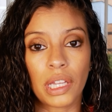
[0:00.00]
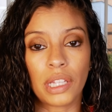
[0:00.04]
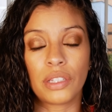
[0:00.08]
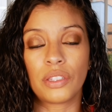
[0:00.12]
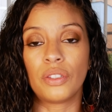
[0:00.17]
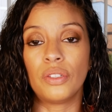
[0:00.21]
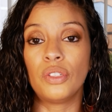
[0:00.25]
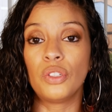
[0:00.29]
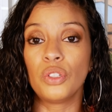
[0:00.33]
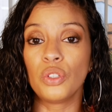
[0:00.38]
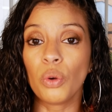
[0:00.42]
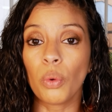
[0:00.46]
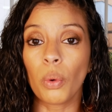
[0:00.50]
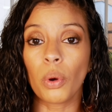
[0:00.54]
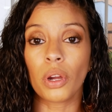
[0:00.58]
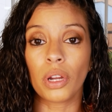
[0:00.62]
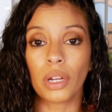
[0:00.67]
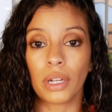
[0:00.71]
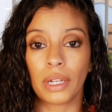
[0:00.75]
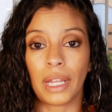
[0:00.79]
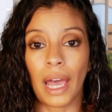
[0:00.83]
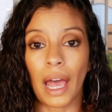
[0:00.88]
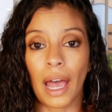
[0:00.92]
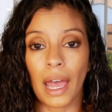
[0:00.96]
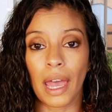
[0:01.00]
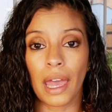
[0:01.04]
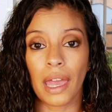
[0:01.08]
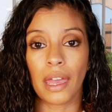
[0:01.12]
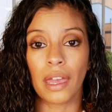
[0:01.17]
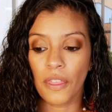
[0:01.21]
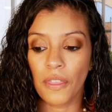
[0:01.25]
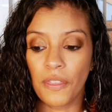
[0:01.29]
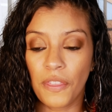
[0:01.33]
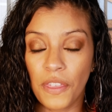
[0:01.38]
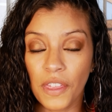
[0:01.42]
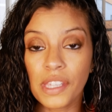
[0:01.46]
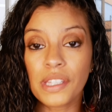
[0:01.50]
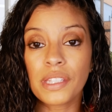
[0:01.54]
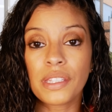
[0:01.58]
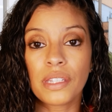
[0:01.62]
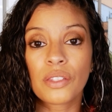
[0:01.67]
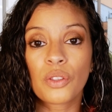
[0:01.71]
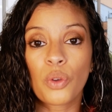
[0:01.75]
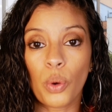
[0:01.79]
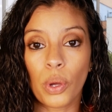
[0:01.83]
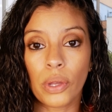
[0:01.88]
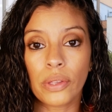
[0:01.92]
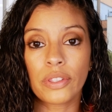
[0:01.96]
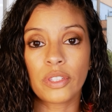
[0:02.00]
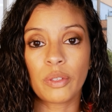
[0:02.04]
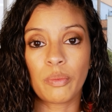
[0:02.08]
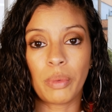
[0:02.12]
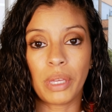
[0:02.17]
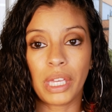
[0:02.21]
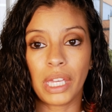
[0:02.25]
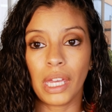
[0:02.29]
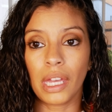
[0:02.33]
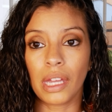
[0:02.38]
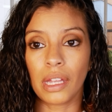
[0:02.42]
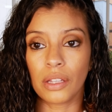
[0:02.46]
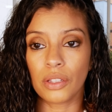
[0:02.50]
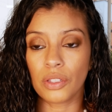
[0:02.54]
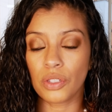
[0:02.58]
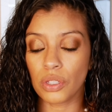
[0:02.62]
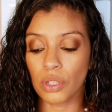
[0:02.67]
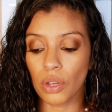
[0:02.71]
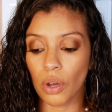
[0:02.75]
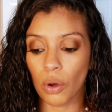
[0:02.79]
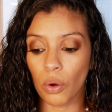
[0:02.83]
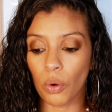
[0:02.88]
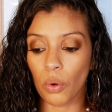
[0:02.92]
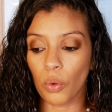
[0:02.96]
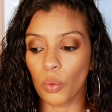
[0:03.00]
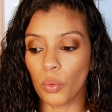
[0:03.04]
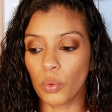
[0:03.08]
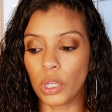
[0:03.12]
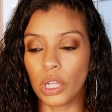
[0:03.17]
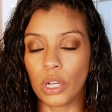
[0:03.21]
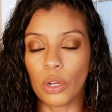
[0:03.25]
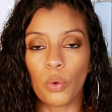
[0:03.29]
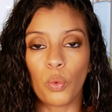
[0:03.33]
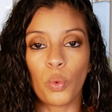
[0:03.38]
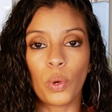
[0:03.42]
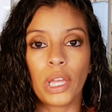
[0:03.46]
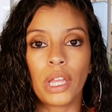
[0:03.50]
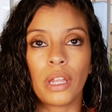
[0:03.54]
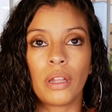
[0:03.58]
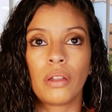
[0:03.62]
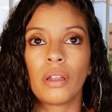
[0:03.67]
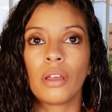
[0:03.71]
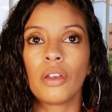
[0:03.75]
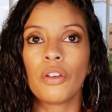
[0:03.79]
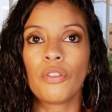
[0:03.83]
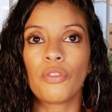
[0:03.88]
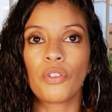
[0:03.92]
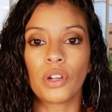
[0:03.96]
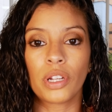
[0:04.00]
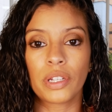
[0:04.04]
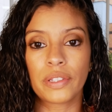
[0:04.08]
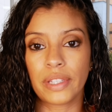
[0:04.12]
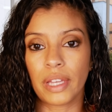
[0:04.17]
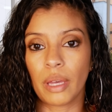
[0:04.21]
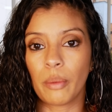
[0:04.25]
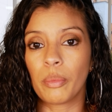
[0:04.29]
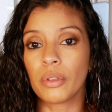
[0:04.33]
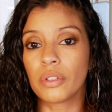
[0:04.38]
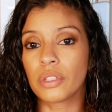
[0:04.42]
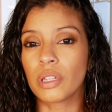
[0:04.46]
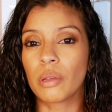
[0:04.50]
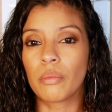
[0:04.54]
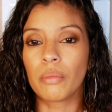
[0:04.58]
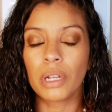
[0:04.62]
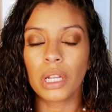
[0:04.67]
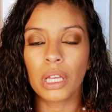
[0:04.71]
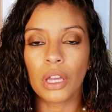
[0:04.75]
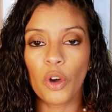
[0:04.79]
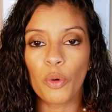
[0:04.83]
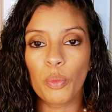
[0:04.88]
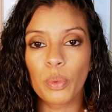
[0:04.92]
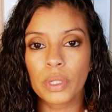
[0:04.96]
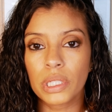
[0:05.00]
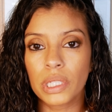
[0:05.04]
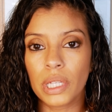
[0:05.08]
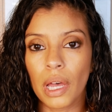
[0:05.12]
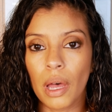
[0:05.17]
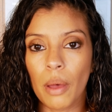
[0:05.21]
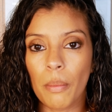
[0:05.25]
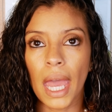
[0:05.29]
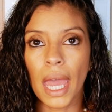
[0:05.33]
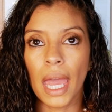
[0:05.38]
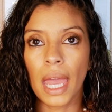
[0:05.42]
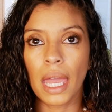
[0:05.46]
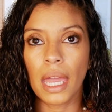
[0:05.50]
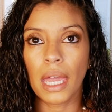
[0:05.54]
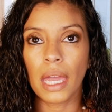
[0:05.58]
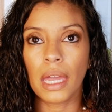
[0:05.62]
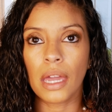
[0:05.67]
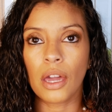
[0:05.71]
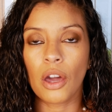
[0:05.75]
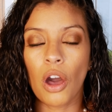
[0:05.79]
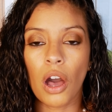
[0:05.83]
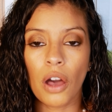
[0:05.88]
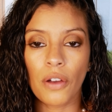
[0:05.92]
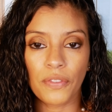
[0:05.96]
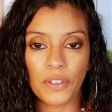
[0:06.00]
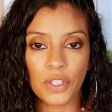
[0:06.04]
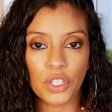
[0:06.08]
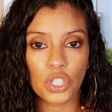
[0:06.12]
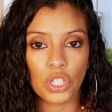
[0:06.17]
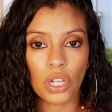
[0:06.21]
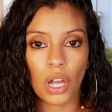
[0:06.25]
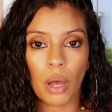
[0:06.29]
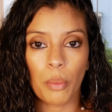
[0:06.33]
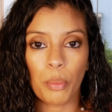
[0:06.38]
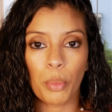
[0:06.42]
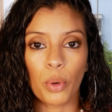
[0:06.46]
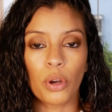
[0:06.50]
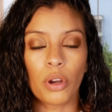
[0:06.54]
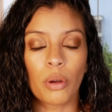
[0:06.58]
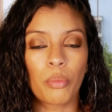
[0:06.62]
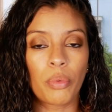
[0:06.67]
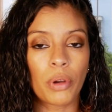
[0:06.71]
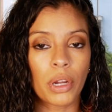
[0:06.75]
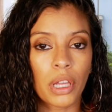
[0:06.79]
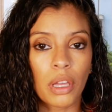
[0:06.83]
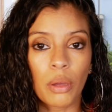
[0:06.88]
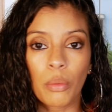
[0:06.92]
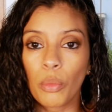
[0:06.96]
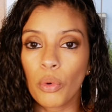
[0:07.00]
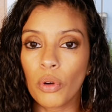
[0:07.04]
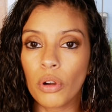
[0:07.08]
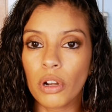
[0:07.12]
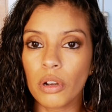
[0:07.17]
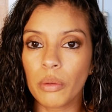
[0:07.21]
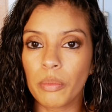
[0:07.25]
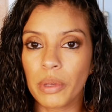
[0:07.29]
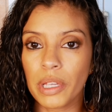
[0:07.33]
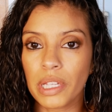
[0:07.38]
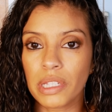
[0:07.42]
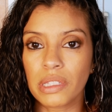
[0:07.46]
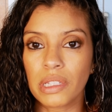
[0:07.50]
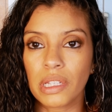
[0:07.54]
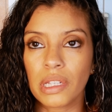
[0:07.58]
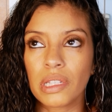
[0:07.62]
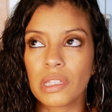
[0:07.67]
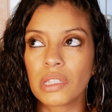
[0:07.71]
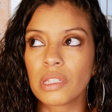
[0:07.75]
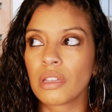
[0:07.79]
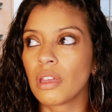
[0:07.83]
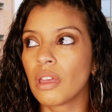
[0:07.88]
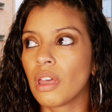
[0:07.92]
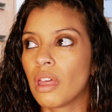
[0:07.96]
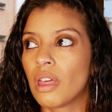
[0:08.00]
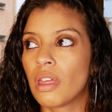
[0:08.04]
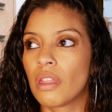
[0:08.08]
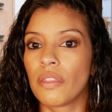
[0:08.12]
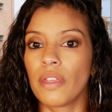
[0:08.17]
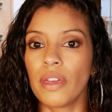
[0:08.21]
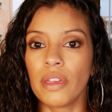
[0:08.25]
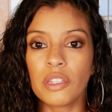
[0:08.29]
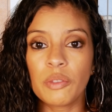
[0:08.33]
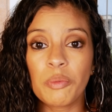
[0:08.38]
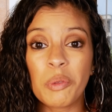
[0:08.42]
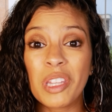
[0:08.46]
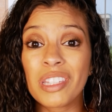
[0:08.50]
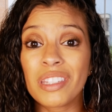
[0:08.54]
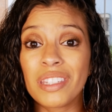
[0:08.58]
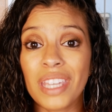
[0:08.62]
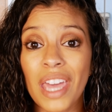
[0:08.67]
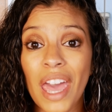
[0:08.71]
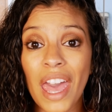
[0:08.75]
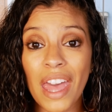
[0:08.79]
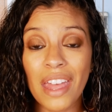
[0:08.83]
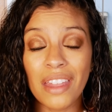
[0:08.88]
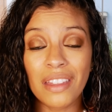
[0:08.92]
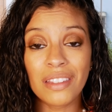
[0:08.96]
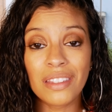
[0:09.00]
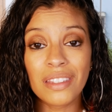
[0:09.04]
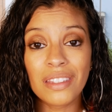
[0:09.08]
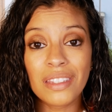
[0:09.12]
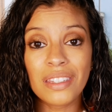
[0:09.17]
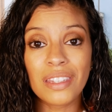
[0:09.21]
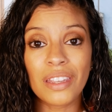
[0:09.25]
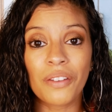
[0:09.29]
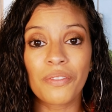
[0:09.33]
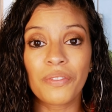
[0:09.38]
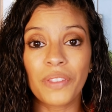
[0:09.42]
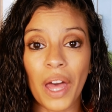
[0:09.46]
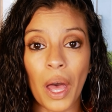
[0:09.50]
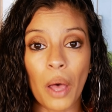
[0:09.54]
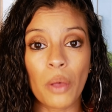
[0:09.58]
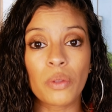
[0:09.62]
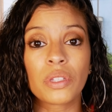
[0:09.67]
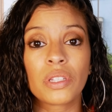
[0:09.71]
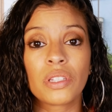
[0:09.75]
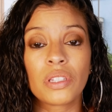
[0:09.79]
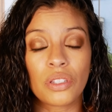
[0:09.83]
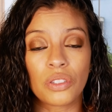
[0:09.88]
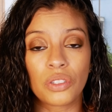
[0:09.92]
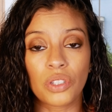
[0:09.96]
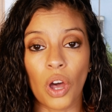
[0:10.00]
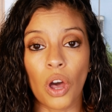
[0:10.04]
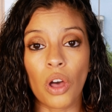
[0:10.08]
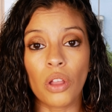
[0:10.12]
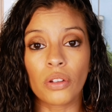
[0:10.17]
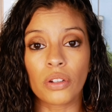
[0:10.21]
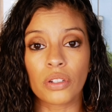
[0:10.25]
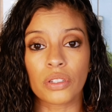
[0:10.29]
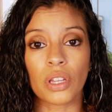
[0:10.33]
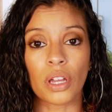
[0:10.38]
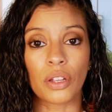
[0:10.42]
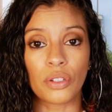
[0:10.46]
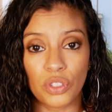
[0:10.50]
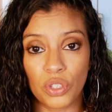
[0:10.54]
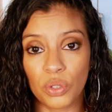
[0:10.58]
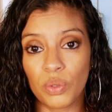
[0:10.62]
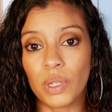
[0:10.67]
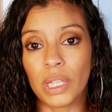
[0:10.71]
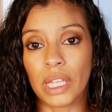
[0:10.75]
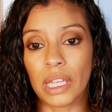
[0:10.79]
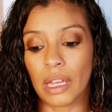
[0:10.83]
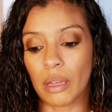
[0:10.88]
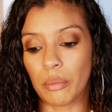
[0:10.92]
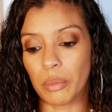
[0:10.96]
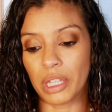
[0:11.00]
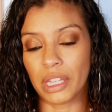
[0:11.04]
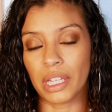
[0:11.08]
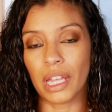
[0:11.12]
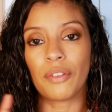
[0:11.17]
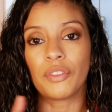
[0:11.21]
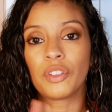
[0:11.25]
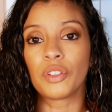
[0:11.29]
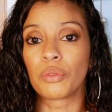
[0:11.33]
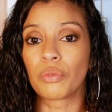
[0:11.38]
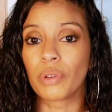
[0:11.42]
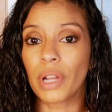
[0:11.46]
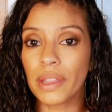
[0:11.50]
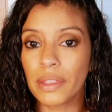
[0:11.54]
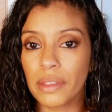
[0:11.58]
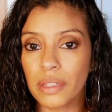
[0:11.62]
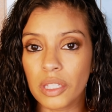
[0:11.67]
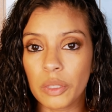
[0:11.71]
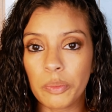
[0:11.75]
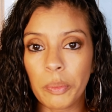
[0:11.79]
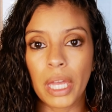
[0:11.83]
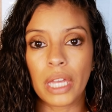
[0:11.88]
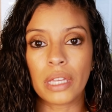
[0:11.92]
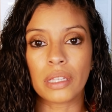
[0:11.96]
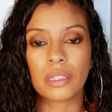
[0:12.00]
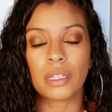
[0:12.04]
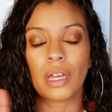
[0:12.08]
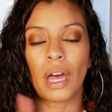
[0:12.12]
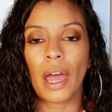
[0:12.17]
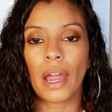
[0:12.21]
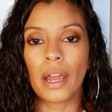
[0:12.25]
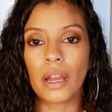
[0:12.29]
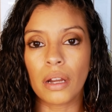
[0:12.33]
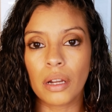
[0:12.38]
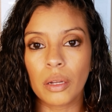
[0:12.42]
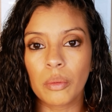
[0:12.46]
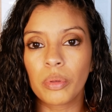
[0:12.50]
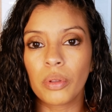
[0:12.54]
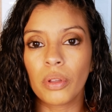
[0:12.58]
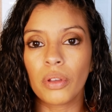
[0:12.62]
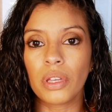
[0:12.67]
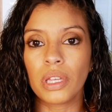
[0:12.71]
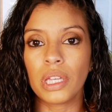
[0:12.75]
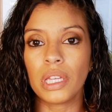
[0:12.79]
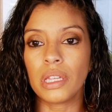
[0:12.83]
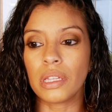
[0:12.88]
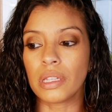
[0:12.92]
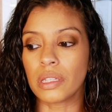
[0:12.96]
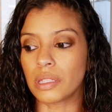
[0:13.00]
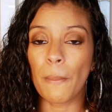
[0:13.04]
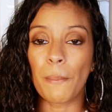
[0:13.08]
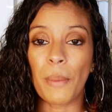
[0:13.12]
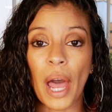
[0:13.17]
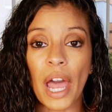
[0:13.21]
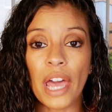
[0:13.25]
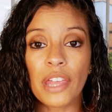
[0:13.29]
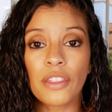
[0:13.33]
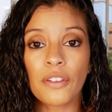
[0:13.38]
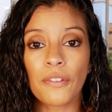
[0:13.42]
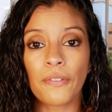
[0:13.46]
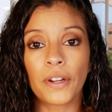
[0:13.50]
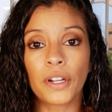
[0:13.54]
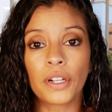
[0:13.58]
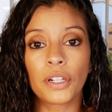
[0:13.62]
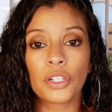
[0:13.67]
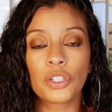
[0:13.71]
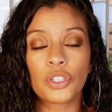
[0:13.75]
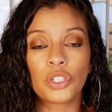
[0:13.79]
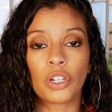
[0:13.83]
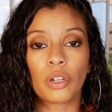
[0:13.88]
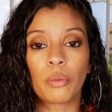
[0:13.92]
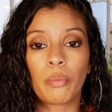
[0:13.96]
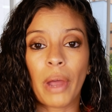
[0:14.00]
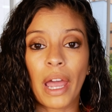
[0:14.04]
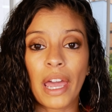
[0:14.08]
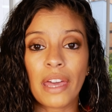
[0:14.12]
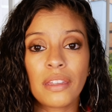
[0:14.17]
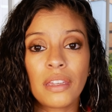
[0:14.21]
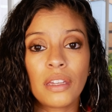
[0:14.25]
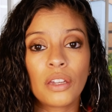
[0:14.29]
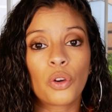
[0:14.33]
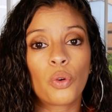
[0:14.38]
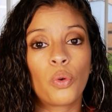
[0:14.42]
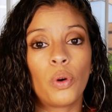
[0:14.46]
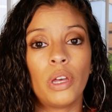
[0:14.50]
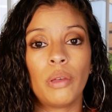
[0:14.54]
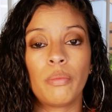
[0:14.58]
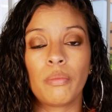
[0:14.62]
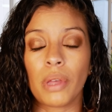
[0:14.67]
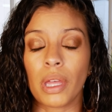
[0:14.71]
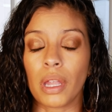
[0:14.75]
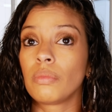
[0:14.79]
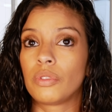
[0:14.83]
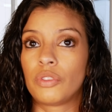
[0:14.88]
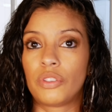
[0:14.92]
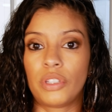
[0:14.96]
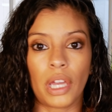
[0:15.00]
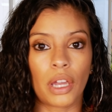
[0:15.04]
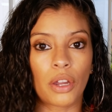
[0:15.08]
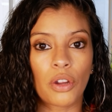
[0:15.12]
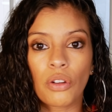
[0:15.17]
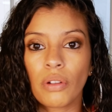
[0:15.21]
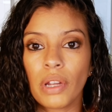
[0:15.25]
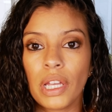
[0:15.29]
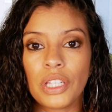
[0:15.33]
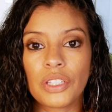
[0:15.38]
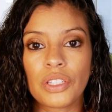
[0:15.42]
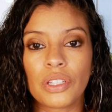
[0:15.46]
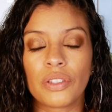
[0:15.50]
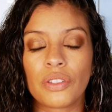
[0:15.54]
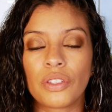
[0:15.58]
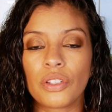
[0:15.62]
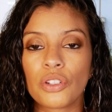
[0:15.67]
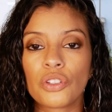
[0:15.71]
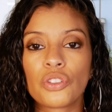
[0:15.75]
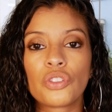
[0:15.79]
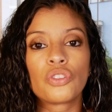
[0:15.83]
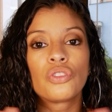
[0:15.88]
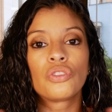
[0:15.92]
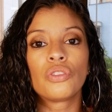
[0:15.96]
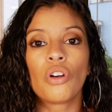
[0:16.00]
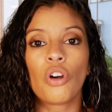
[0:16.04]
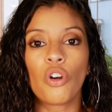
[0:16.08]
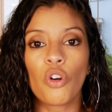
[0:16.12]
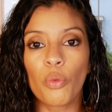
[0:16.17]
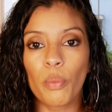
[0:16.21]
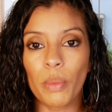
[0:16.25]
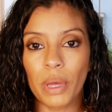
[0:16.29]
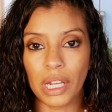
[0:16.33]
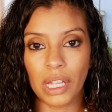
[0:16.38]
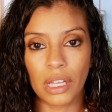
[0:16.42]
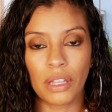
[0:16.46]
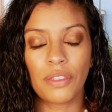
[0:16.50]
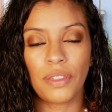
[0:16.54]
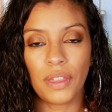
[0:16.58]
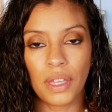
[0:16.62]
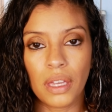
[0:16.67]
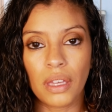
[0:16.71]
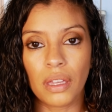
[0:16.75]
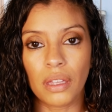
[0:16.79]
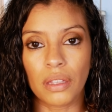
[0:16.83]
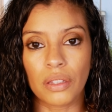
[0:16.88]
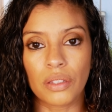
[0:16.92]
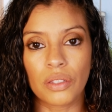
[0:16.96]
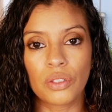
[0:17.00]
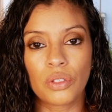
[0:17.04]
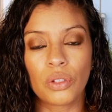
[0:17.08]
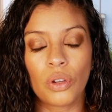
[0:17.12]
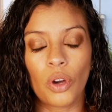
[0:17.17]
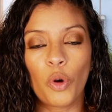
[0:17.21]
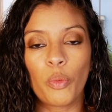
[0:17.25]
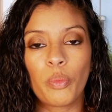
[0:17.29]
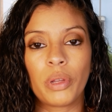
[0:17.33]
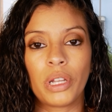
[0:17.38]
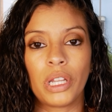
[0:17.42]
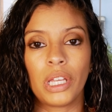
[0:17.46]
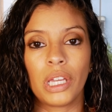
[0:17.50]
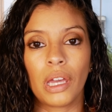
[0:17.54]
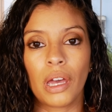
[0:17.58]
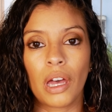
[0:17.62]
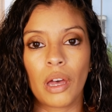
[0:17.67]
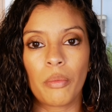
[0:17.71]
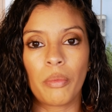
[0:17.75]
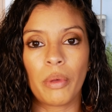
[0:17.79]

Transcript: It's do or die. This is going to be it. And so, you know, when, for example, somebody opens up a coffee shop or a brick and mortar business, they spend tens of thousands of dollars on doing it. I mean, they have to rent the space, hire employees, buy the furniture, buy the equipment, decorations. There's so many things to opening up